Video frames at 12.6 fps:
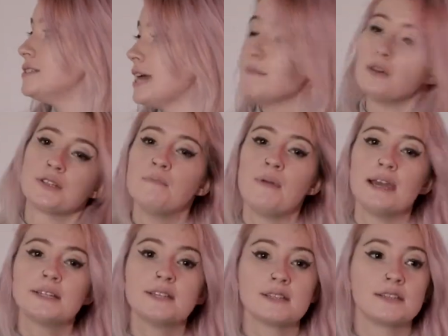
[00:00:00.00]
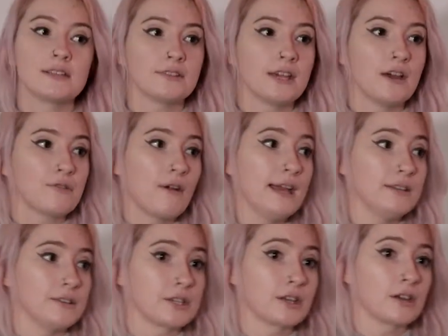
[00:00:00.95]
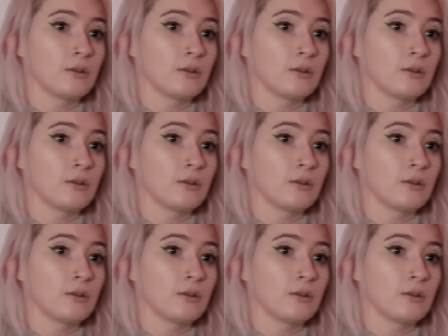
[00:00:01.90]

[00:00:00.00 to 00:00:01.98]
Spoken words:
Demos and betas is at the other end.